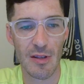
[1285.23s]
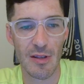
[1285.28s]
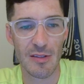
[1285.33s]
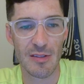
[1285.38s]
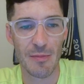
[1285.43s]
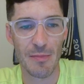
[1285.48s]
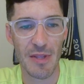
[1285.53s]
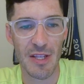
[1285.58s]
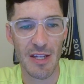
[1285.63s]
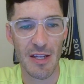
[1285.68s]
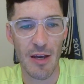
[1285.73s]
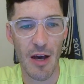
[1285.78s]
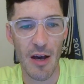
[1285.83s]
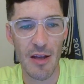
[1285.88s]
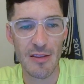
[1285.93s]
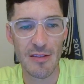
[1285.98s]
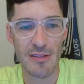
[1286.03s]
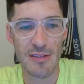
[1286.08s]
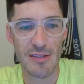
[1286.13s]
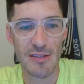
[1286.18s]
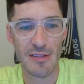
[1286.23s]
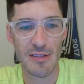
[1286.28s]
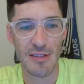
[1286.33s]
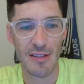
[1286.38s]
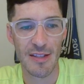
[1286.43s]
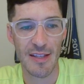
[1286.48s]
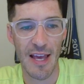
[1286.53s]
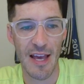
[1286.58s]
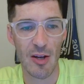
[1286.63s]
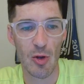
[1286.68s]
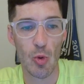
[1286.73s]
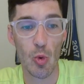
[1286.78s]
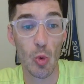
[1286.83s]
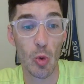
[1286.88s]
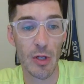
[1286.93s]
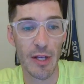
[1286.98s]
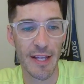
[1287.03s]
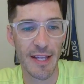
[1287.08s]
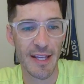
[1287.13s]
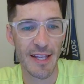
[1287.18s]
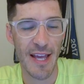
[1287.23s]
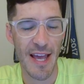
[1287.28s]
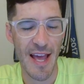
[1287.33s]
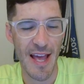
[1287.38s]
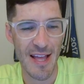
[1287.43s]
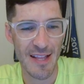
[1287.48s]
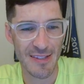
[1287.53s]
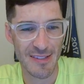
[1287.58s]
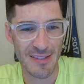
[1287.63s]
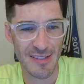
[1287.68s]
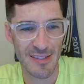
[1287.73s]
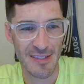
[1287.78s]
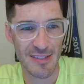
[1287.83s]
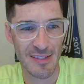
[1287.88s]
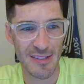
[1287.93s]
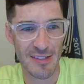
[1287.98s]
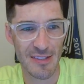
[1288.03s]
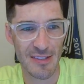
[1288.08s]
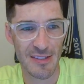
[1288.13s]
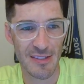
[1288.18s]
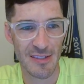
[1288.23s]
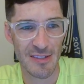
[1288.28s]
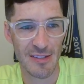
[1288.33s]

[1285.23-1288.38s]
Something cuts? Cool cats?